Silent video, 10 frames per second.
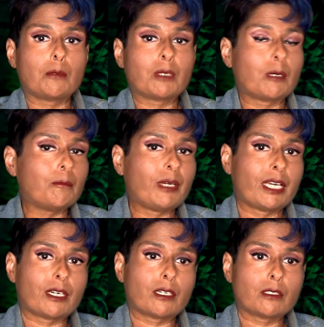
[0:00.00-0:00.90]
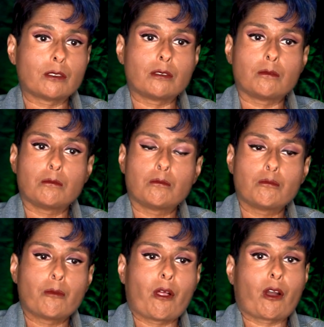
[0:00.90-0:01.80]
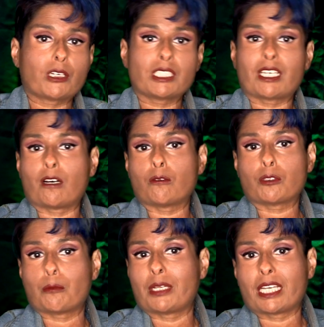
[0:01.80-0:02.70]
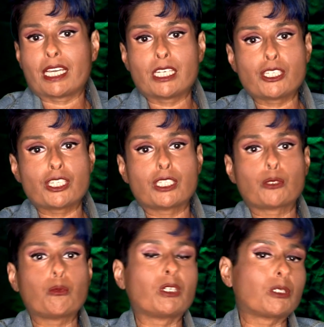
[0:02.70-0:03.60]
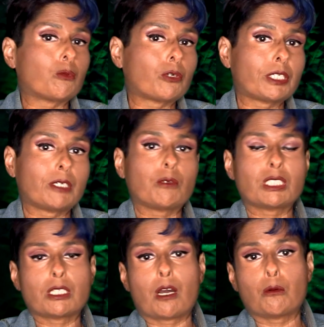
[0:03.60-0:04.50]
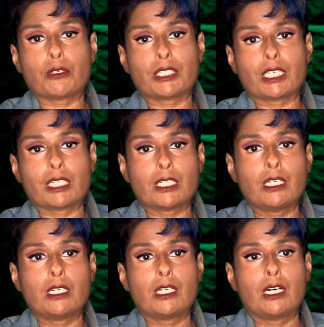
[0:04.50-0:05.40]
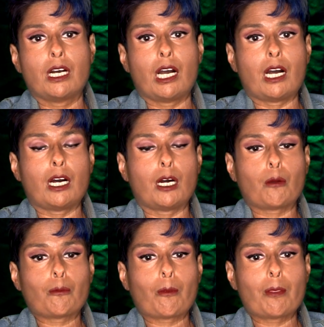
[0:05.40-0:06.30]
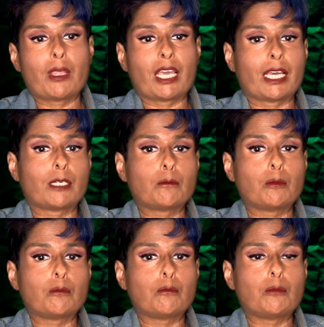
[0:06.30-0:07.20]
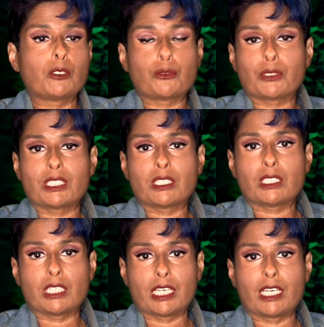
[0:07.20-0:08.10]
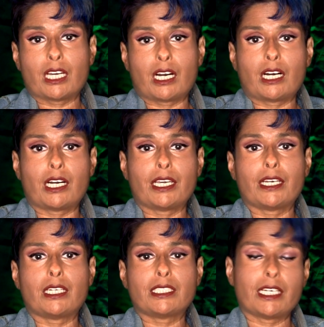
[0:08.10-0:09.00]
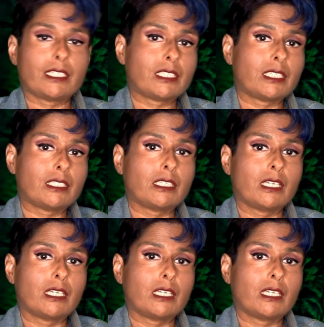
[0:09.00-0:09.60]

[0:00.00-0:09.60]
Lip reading: compare ourselves, our medications, what's working, what's not working. And most recently, I attended